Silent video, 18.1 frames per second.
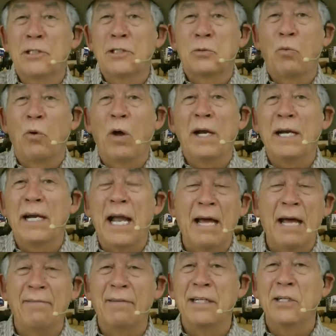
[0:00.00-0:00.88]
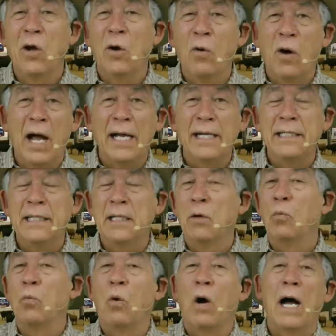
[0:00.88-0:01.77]
are just running having no
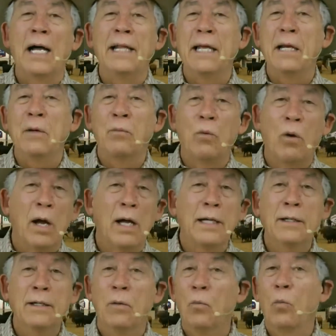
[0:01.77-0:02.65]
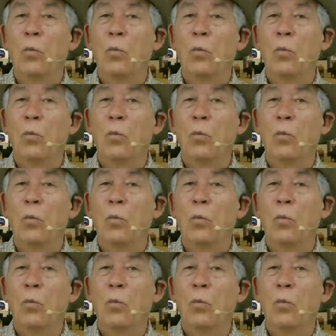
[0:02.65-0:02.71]
idea why they run